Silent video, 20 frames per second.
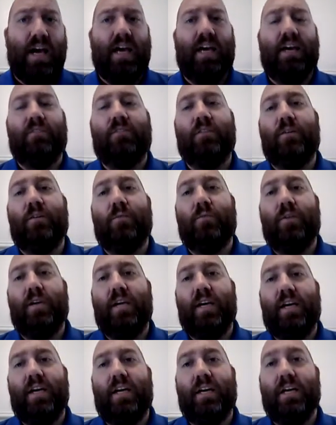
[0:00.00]
if you
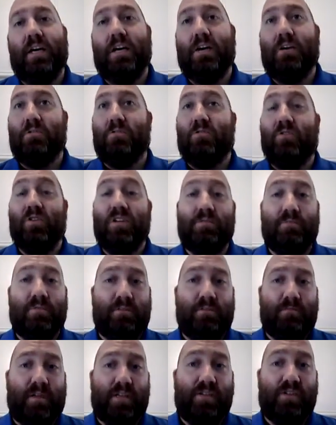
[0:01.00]
need
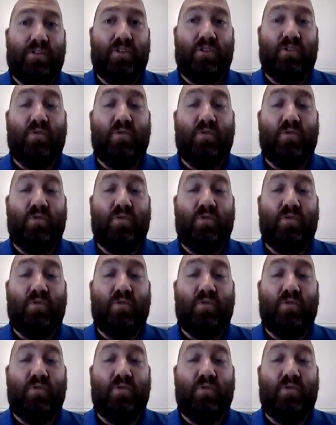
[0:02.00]
Christmas pieces,